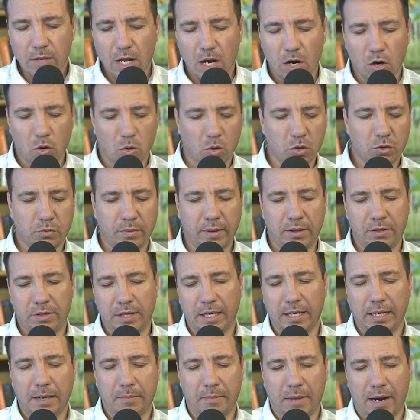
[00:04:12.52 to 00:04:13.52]
Lord, we
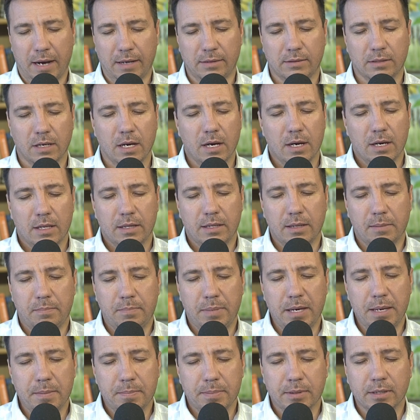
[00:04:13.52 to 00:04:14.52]
think about the
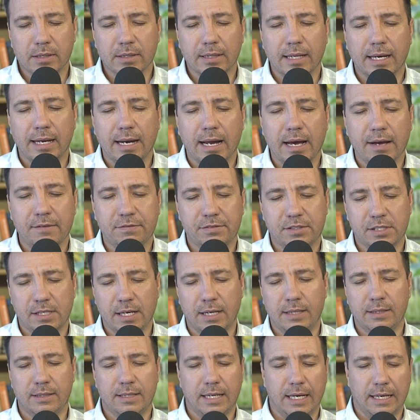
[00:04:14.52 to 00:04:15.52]
people that have
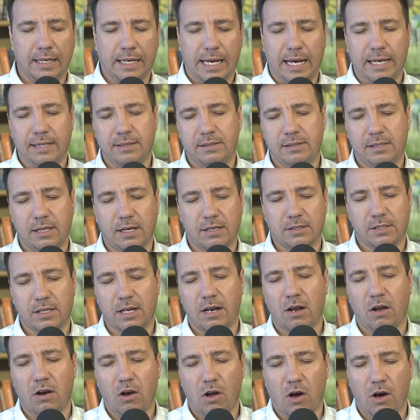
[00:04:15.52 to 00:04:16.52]
sinned against us
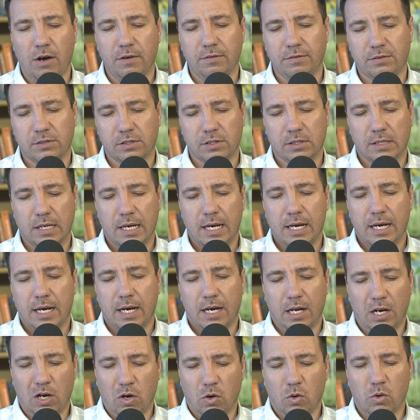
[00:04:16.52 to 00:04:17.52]
in our lives.
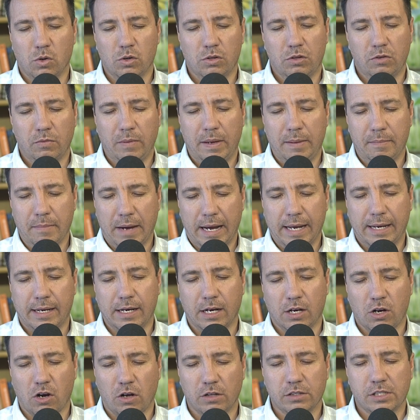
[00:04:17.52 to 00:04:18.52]
And Lord, we make
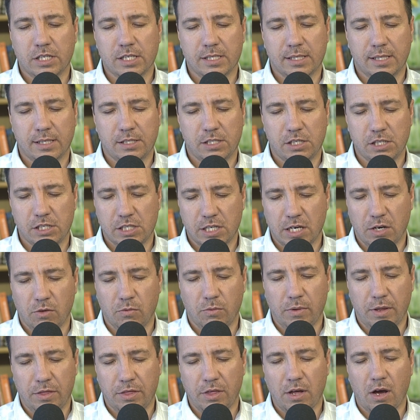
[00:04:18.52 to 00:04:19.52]
a conscious decision
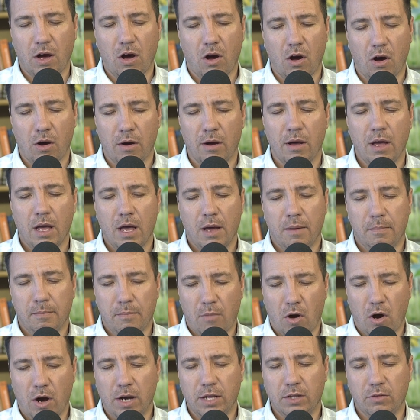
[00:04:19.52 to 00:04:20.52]
with our
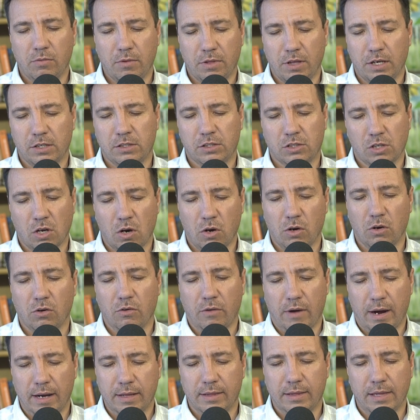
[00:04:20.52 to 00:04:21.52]
mind, with our soul
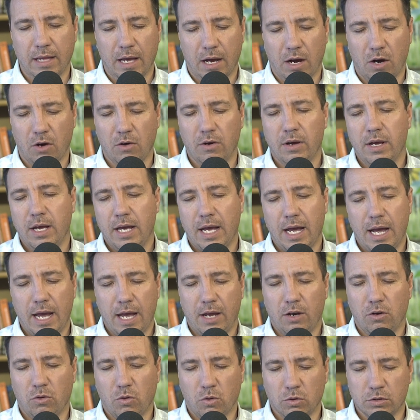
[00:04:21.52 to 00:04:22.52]
right now.
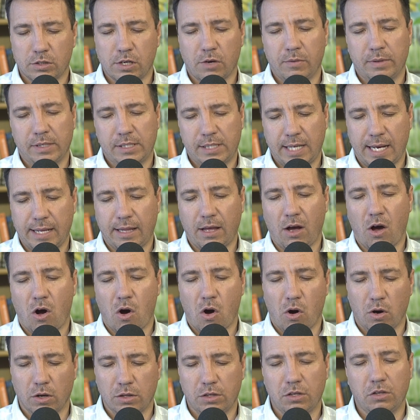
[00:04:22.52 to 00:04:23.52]
And also we set our
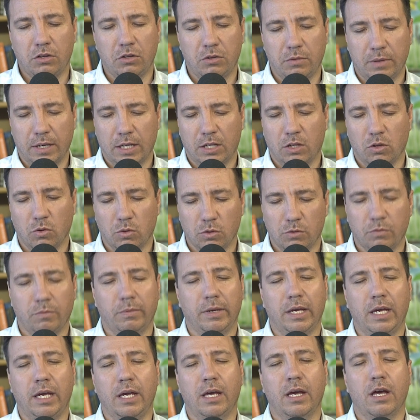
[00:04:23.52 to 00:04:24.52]
heart to do it, Lord.
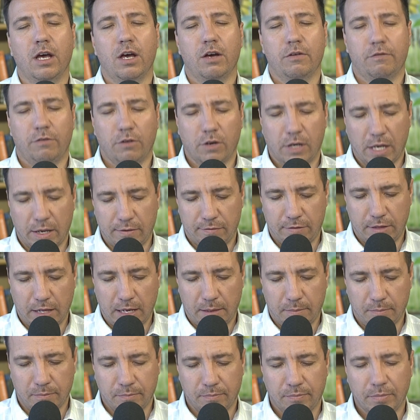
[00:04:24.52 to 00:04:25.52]
We forgive
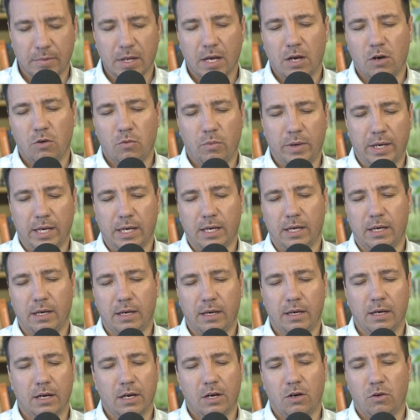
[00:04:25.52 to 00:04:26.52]
them.
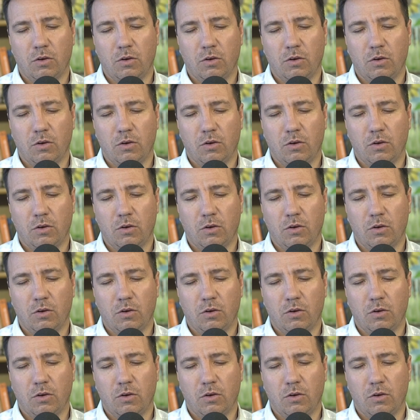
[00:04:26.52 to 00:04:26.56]
We